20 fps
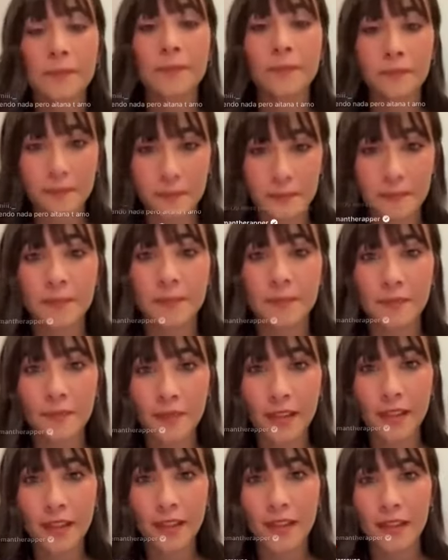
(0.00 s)

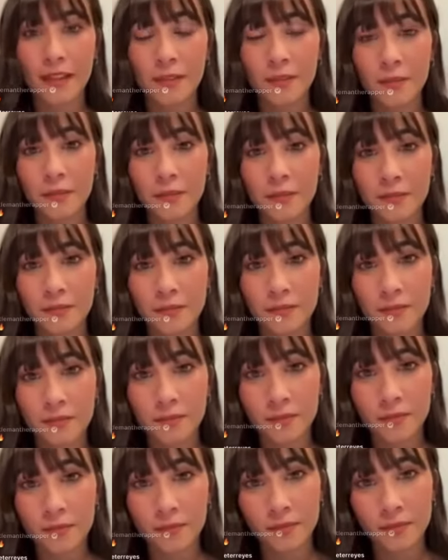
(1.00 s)

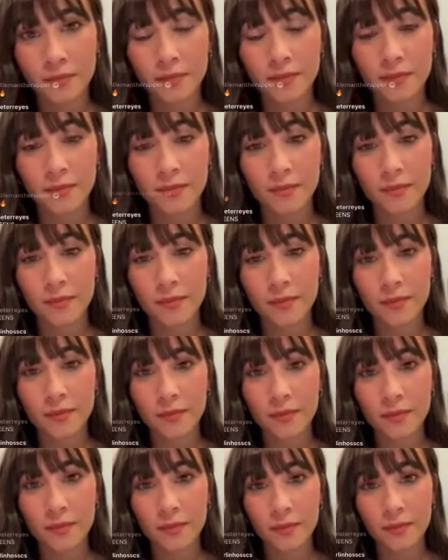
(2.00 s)

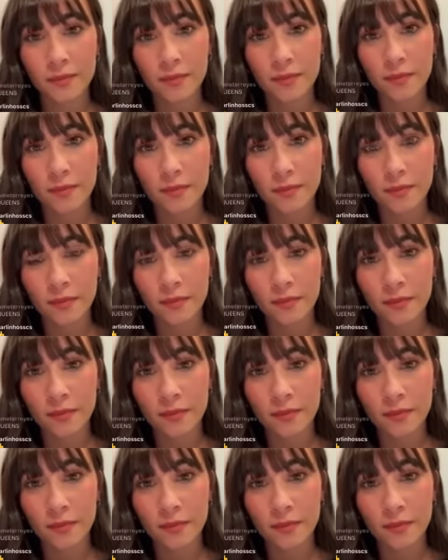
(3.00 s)
The person shown says nothing.